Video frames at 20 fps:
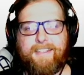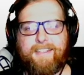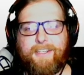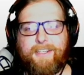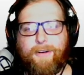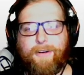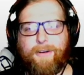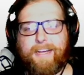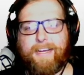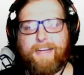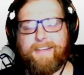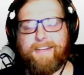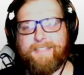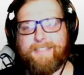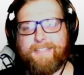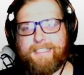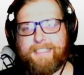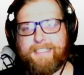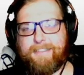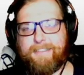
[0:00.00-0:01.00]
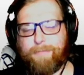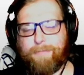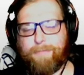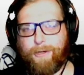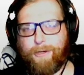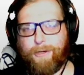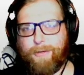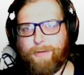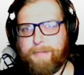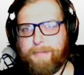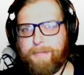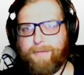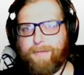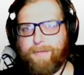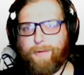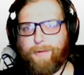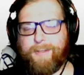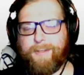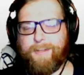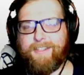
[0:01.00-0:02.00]
Okay, real quick
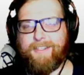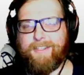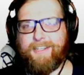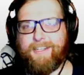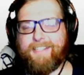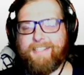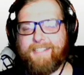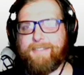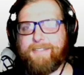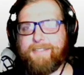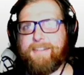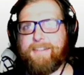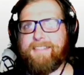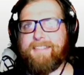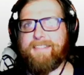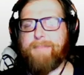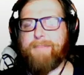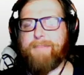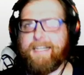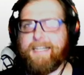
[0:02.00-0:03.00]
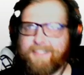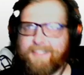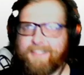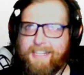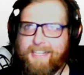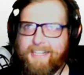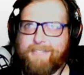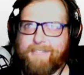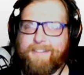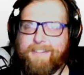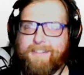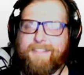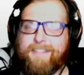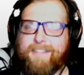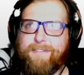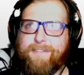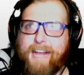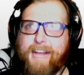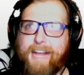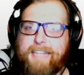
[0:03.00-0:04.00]
before we look at this. Back to the last one.
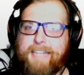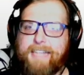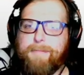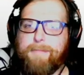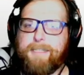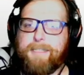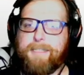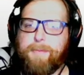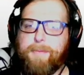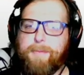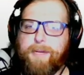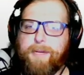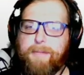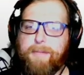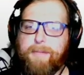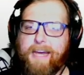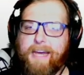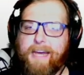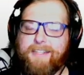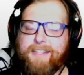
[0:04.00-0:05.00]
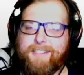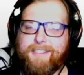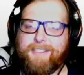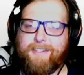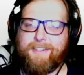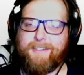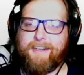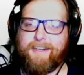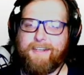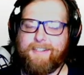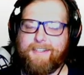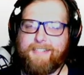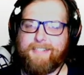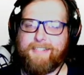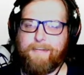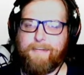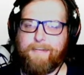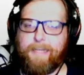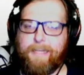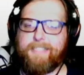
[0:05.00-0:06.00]
Flies must be pretty bad in certain areas,
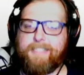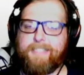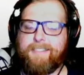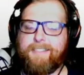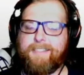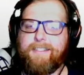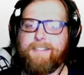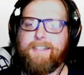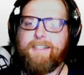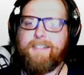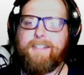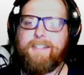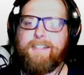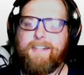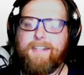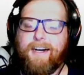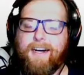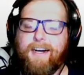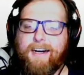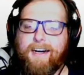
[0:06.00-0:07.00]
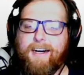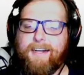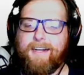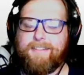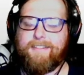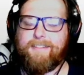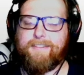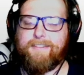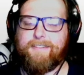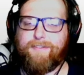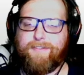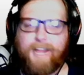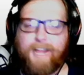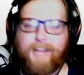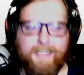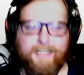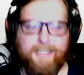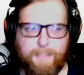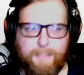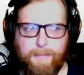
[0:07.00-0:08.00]
I imagine.
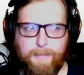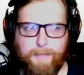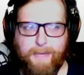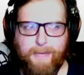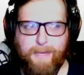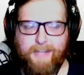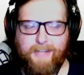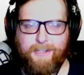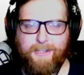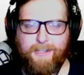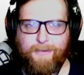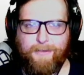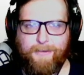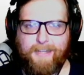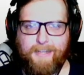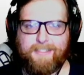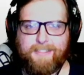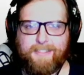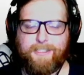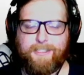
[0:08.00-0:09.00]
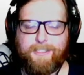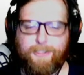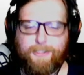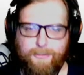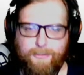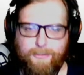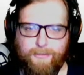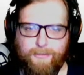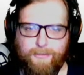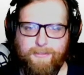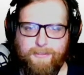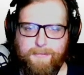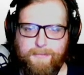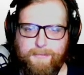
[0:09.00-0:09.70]
Flies can be bad in the U.S. too.